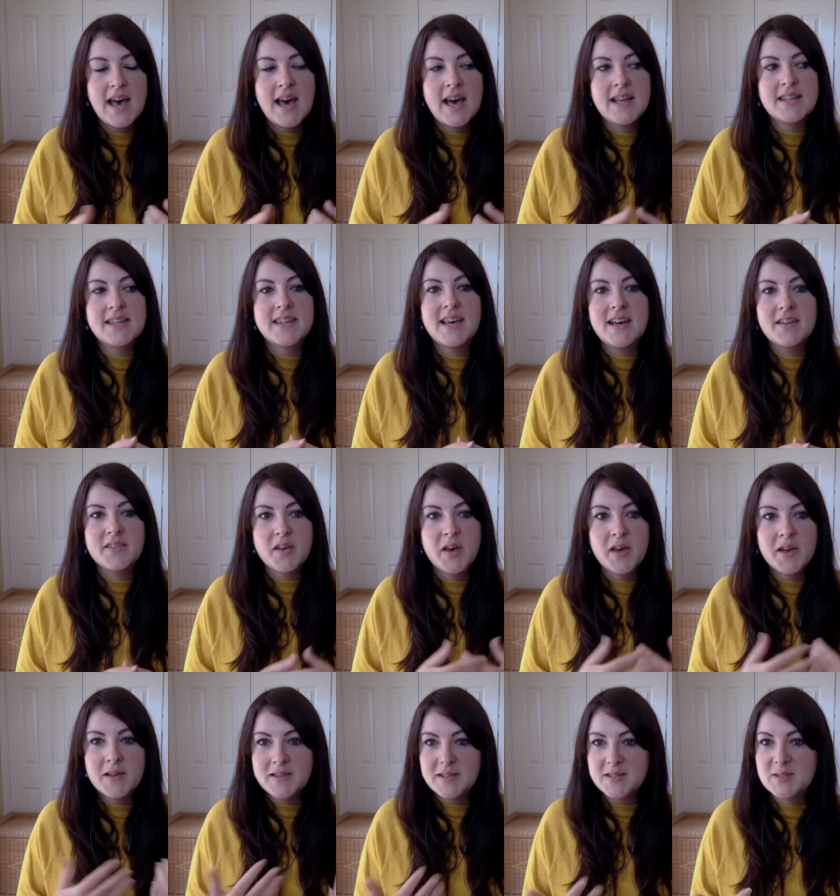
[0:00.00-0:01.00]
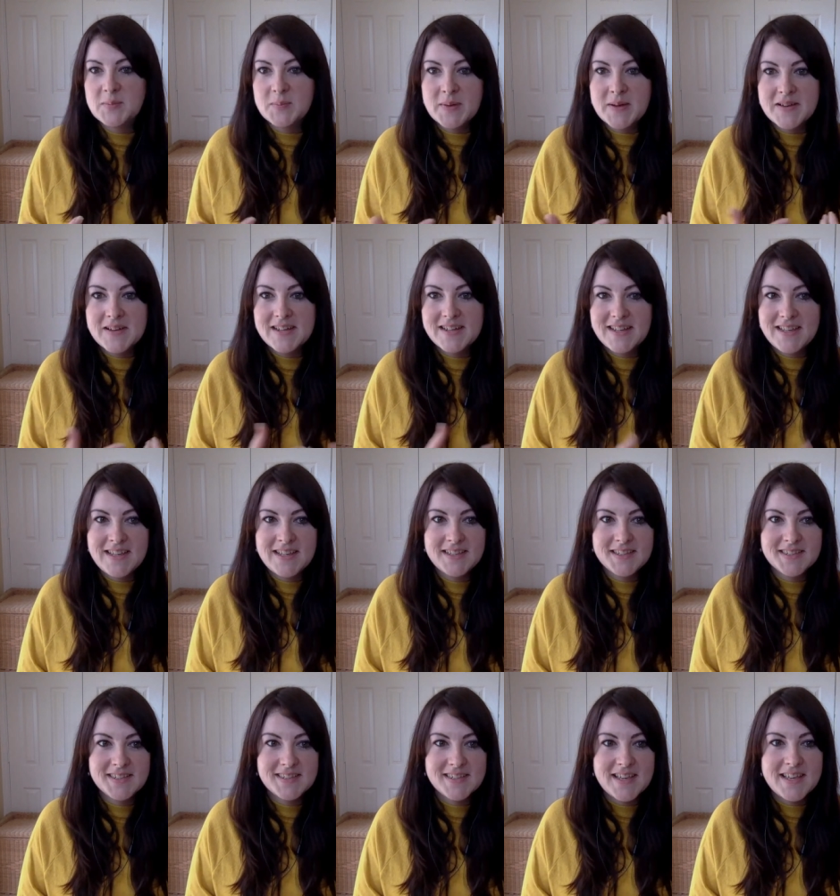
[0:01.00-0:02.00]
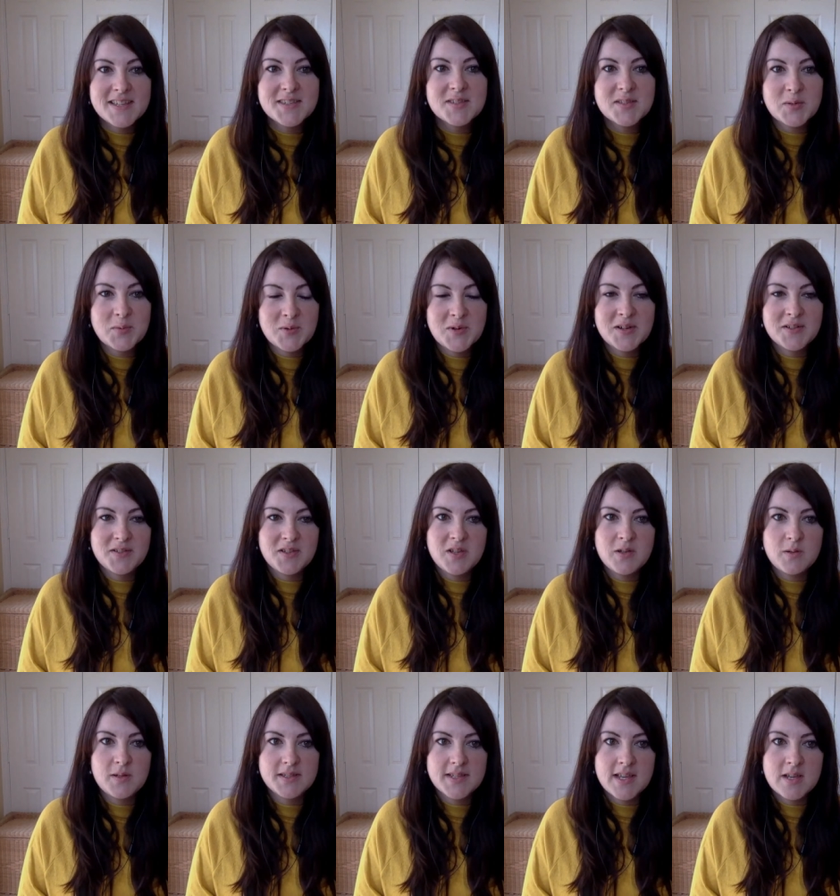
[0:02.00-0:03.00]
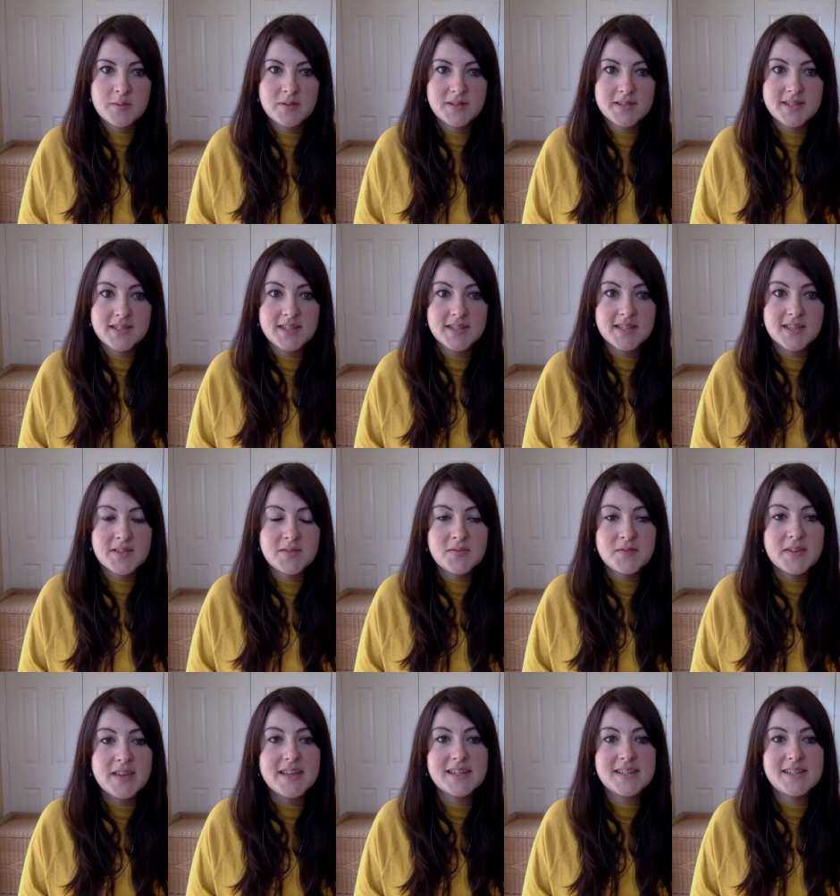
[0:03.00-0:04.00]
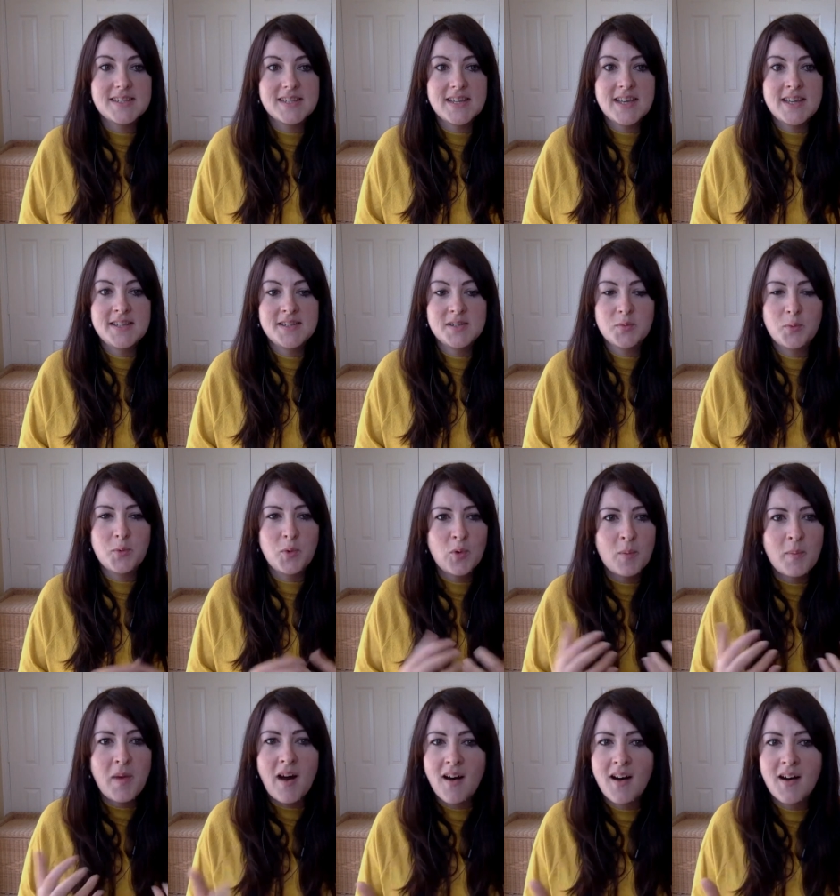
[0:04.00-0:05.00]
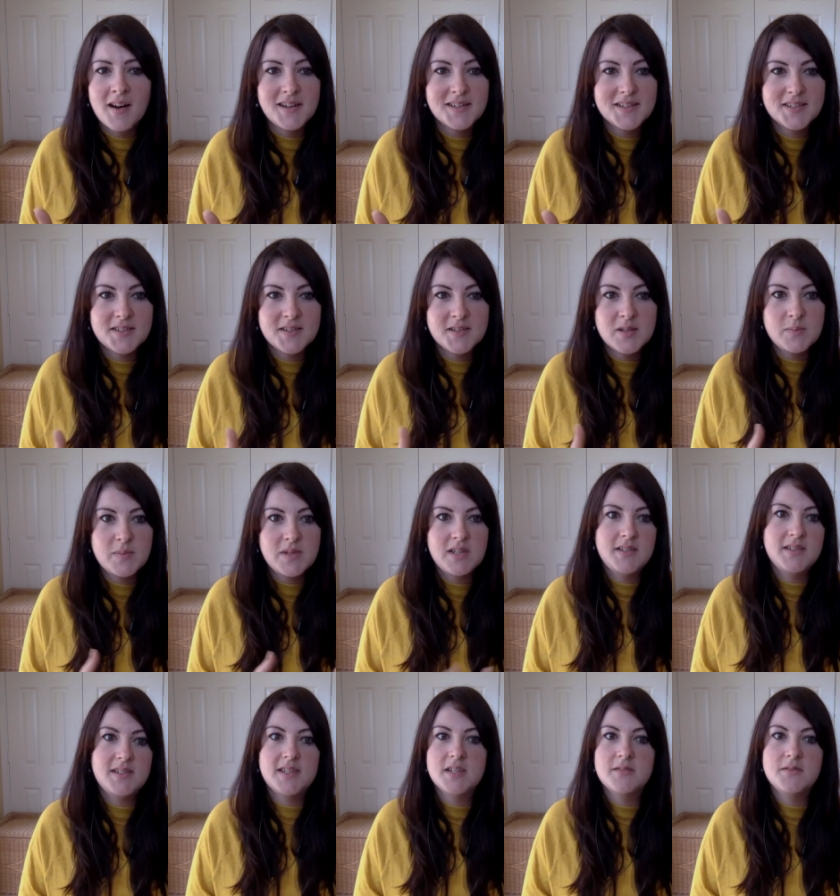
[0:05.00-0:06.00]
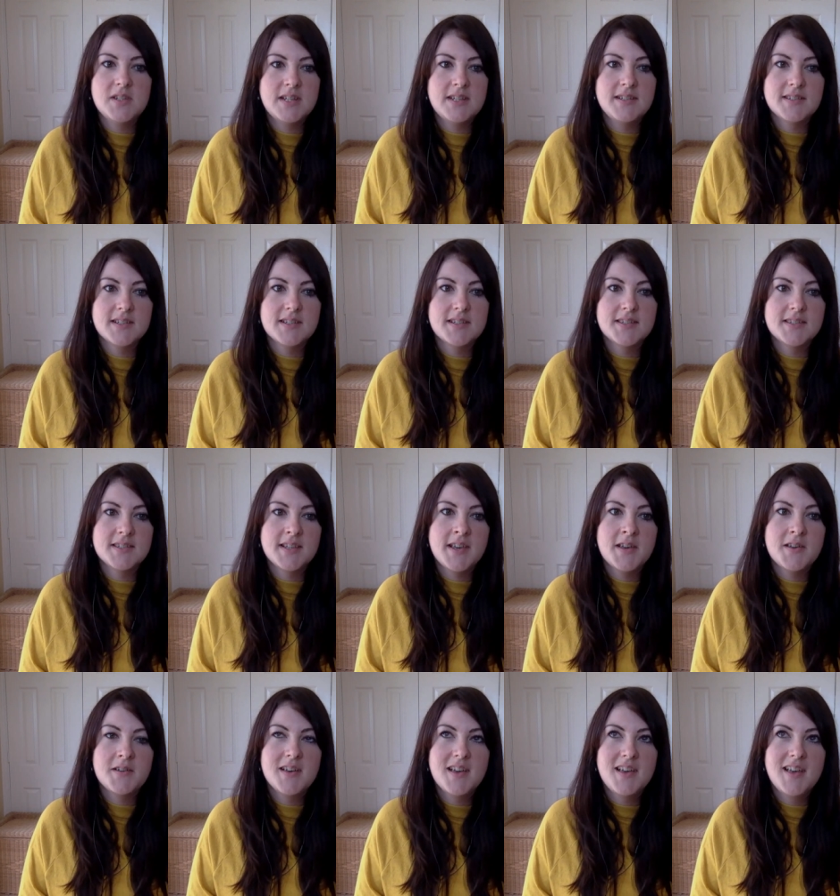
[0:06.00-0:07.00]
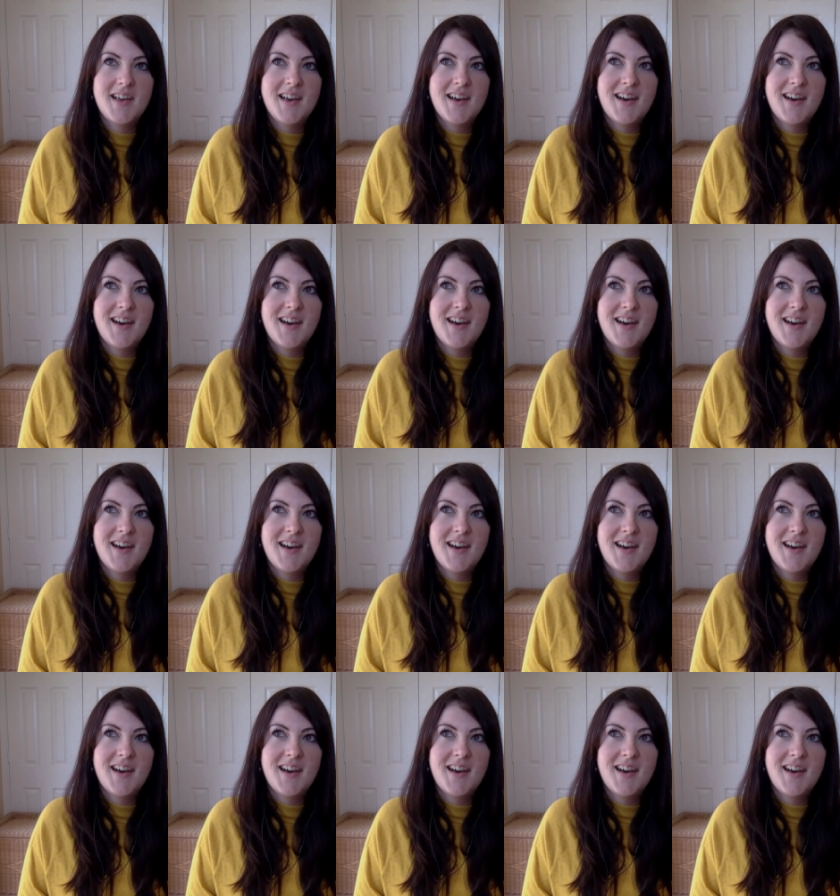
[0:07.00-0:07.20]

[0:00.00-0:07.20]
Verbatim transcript: and that the holy spirit is is the one who is able to convict and warm hearts to the beauty of jesus so